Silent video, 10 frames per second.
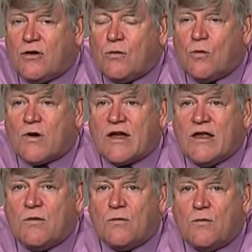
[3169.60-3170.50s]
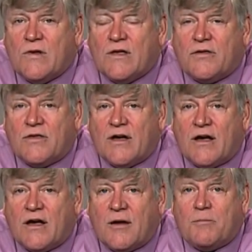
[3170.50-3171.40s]
working with
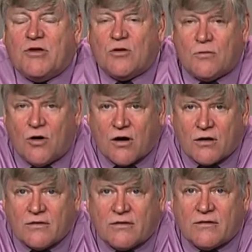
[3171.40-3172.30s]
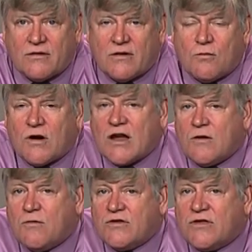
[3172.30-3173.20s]
uh, Bill Martin,
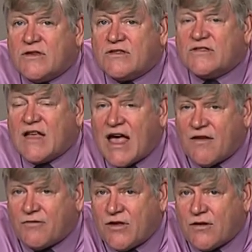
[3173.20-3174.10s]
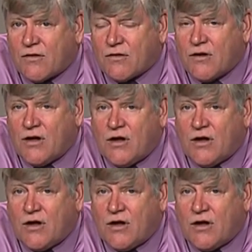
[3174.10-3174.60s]
working with the staff here,